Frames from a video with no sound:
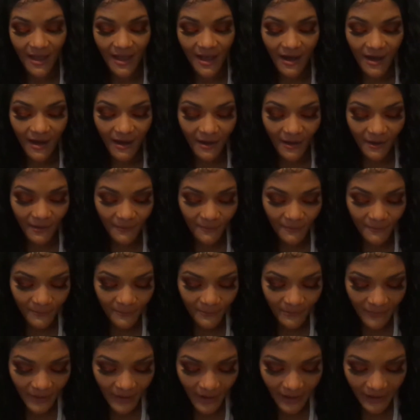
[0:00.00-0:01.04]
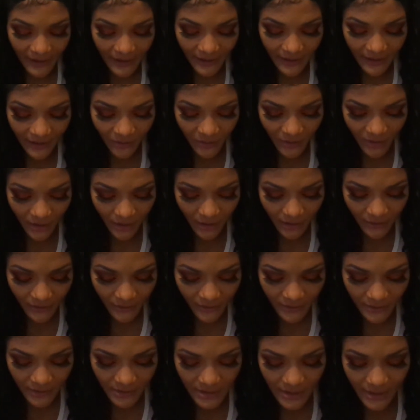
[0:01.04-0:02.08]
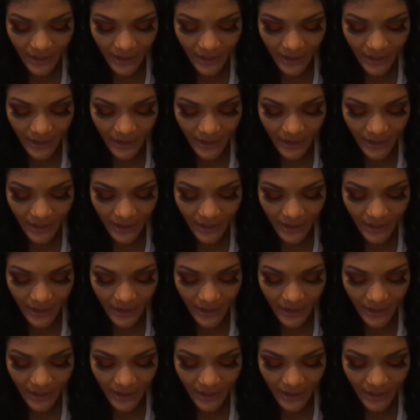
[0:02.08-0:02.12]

Um, I didn't want others.